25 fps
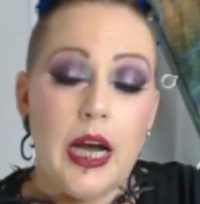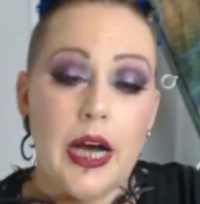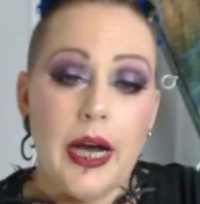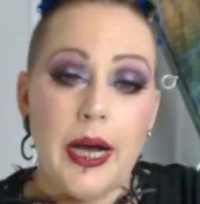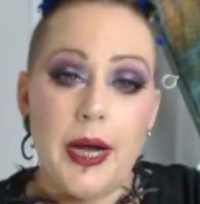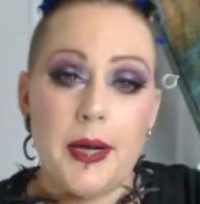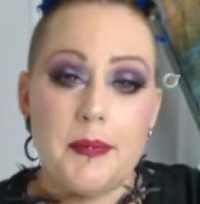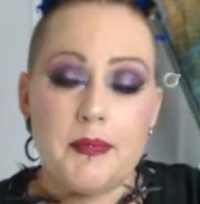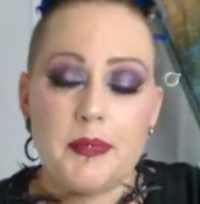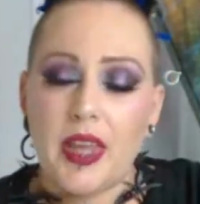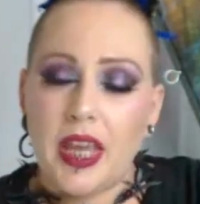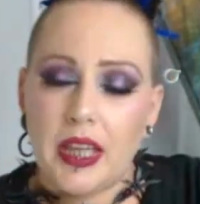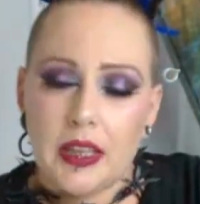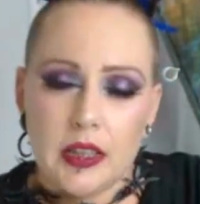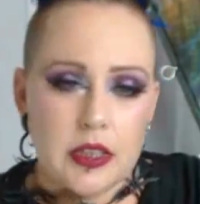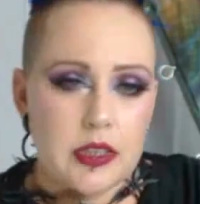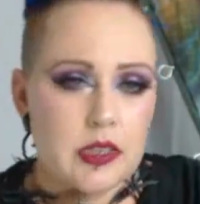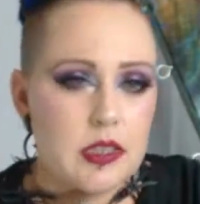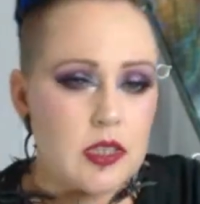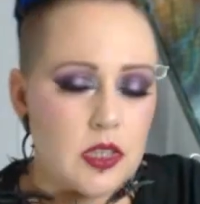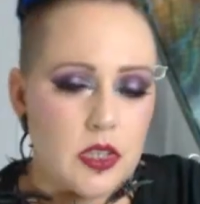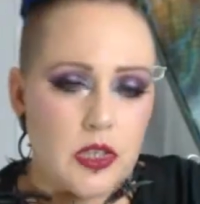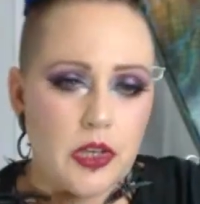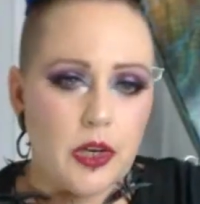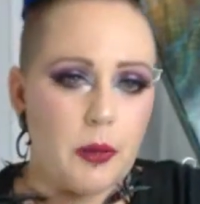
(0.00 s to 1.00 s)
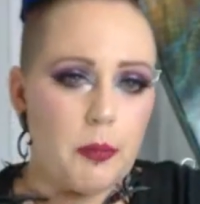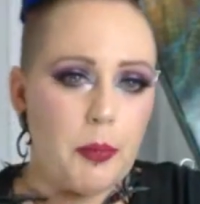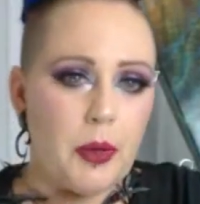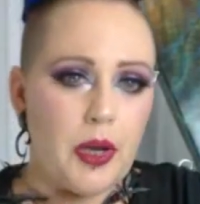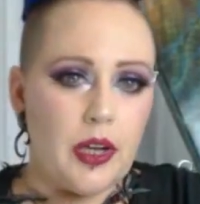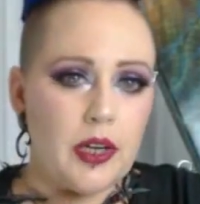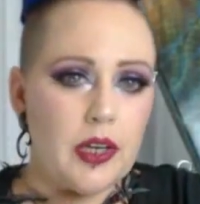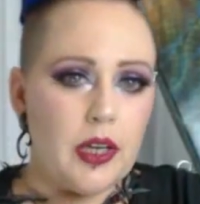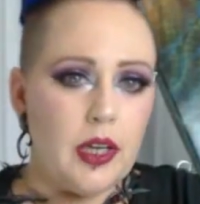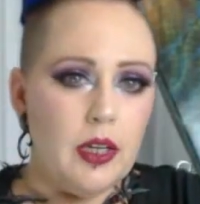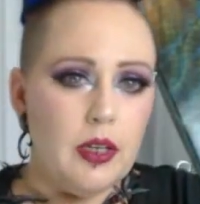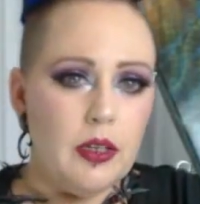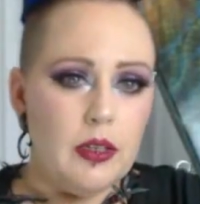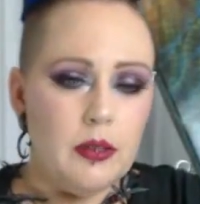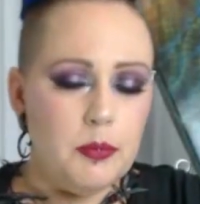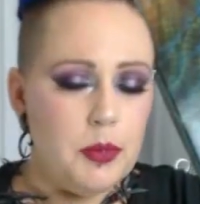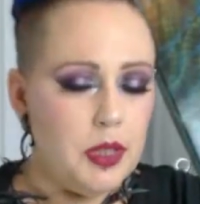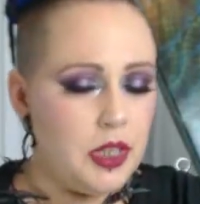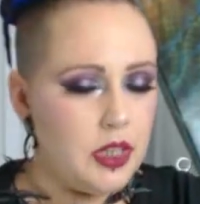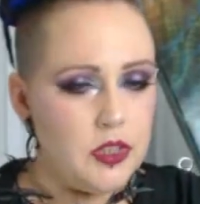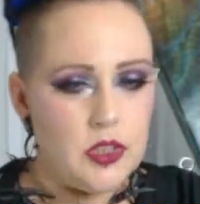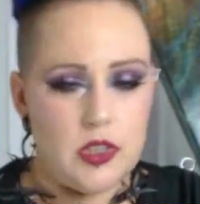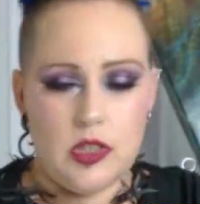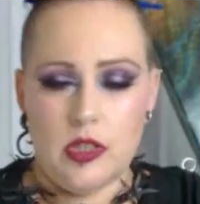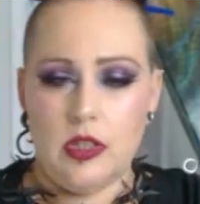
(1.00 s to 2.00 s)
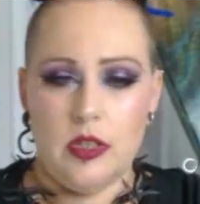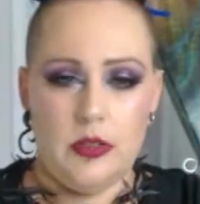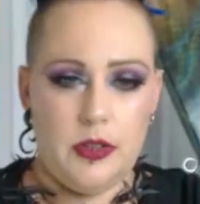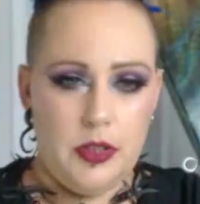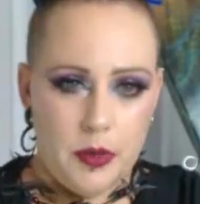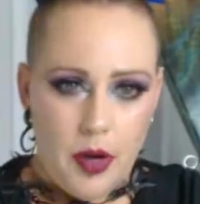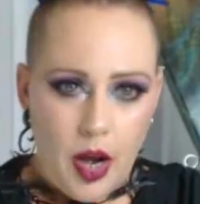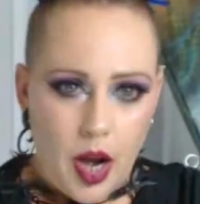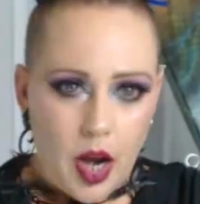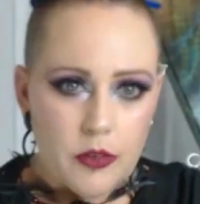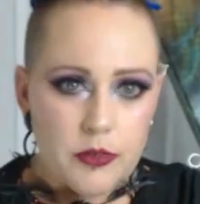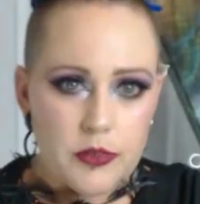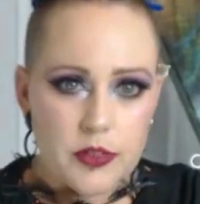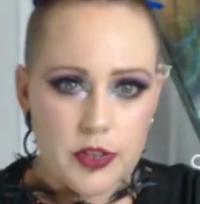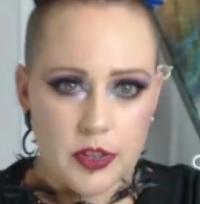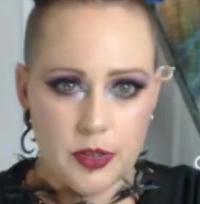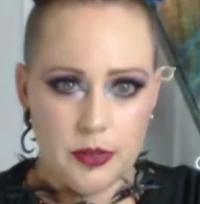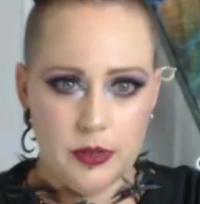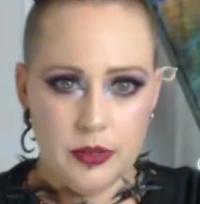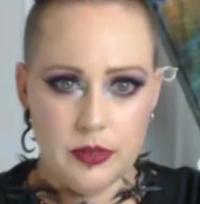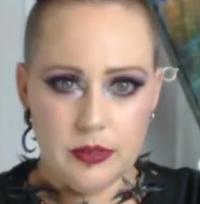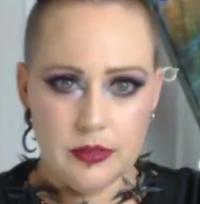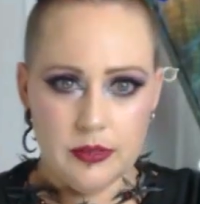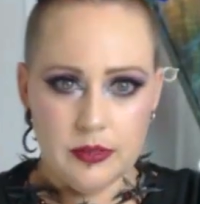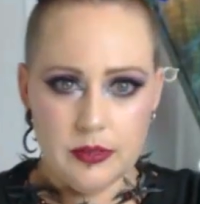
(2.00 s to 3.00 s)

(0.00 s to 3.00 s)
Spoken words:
and listen to your body because you know you have to.